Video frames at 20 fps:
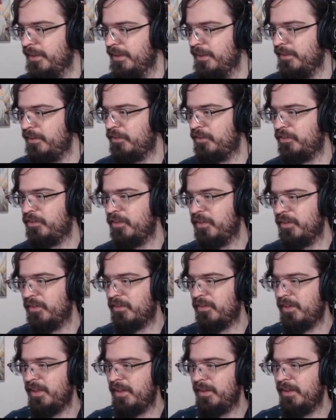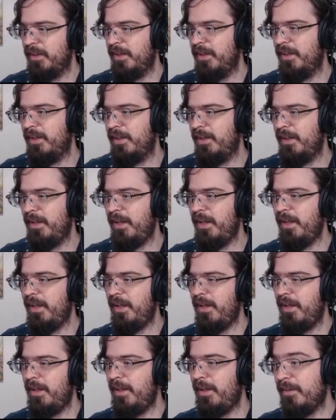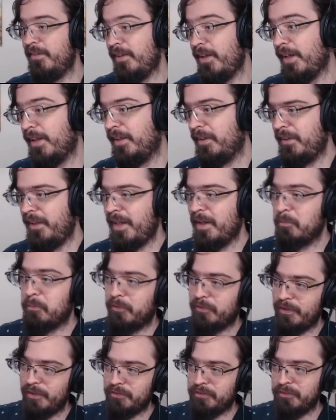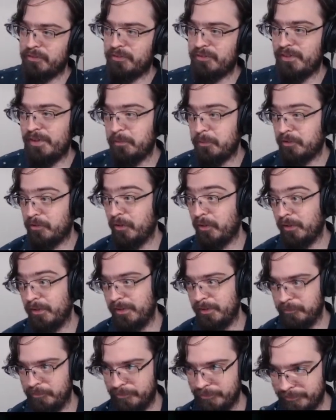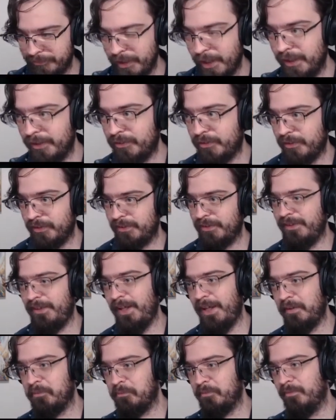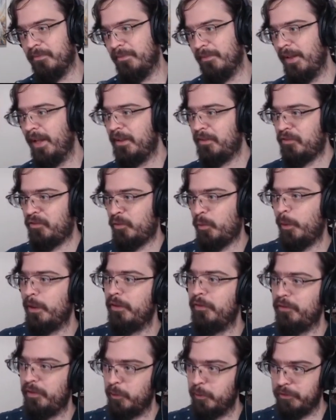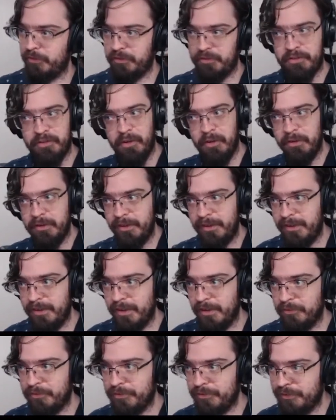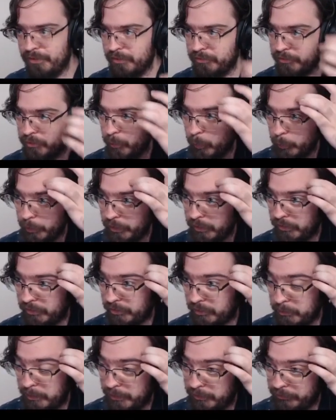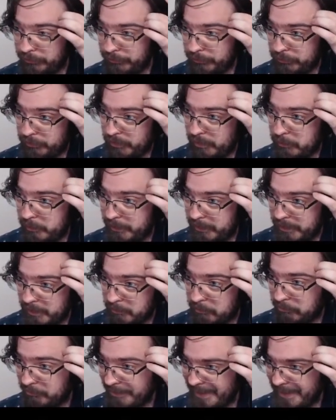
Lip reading: You're just showing us again. Exactly, yeah, professional streamer, totally. Yeah, like 20 viewers is totally enough of an audience to make a full-time income.